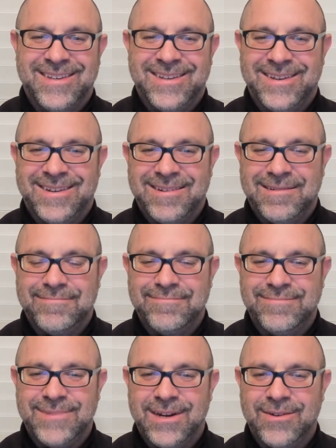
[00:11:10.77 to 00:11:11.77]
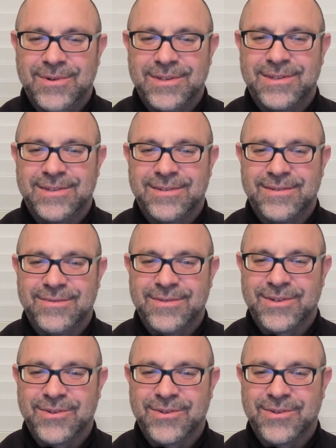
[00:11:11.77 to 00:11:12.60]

what's